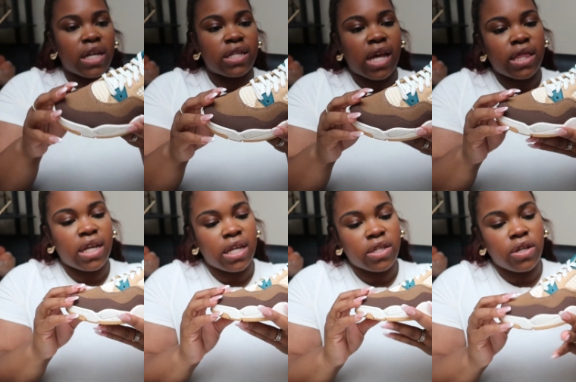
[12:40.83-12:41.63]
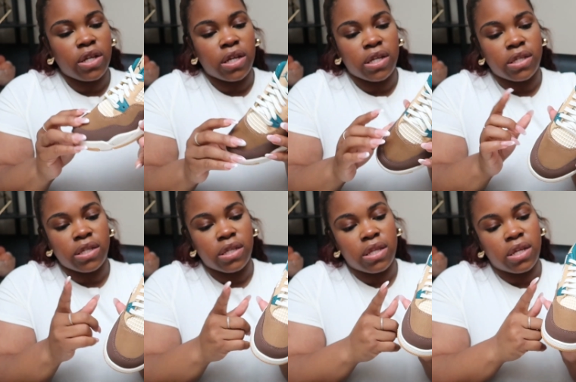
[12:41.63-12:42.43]
is. I think his hoodie is
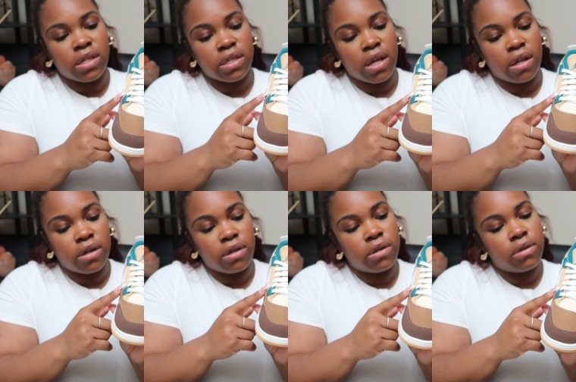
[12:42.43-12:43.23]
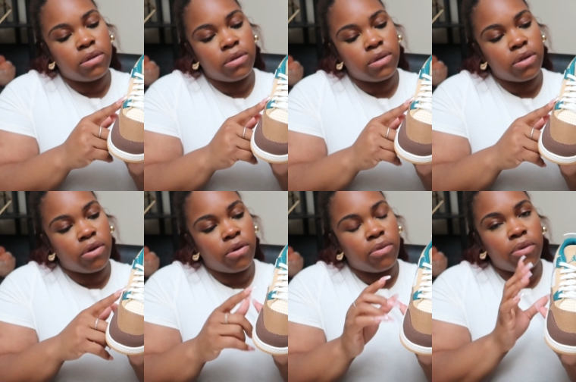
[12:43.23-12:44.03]
this color.
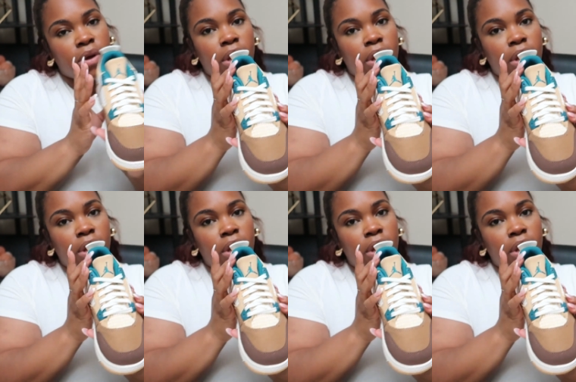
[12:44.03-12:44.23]
So